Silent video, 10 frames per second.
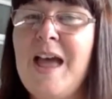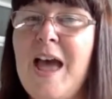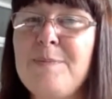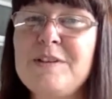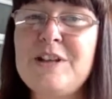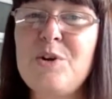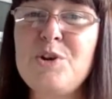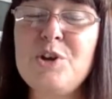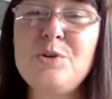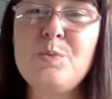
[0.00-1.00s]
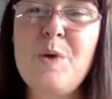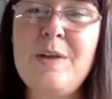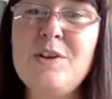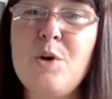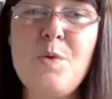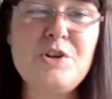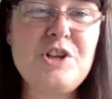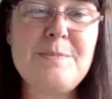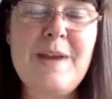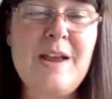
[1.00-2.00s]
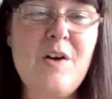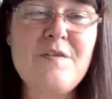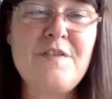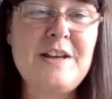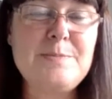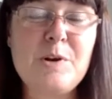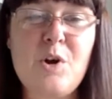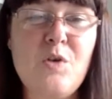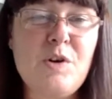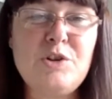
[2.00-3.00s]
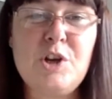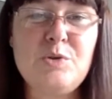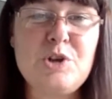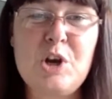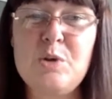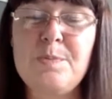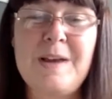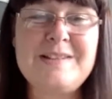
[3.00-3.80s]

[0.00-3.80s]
Um, so, you, whether you're watching me on Facebook or on YouTube,